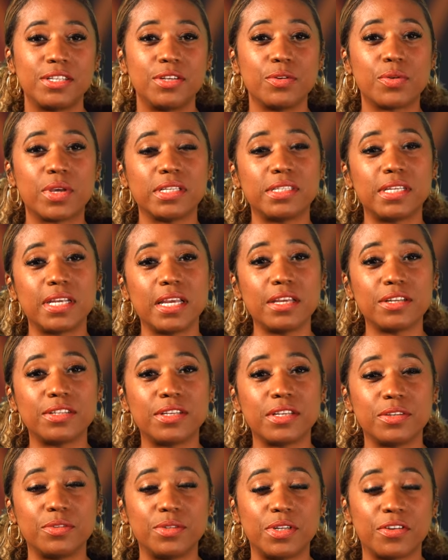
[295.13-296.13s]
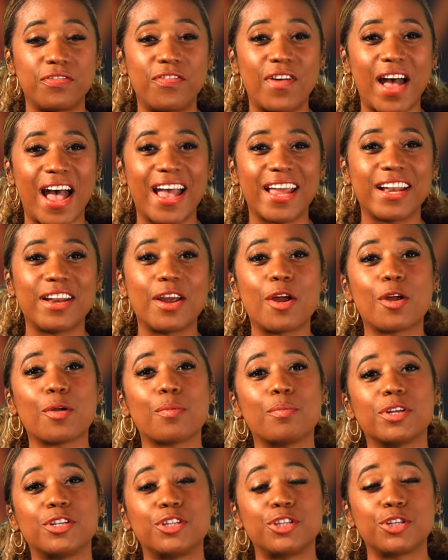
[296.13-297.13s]
to continue to define
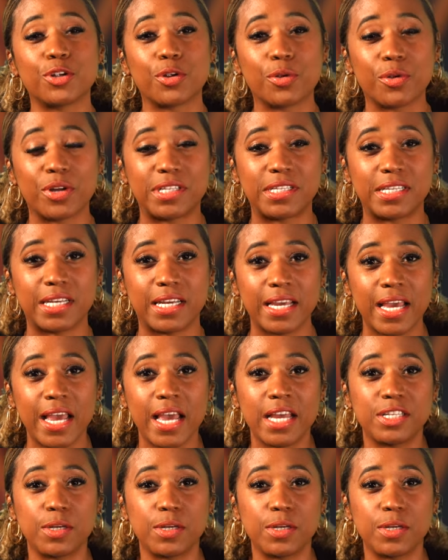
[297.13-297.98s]
her maturity,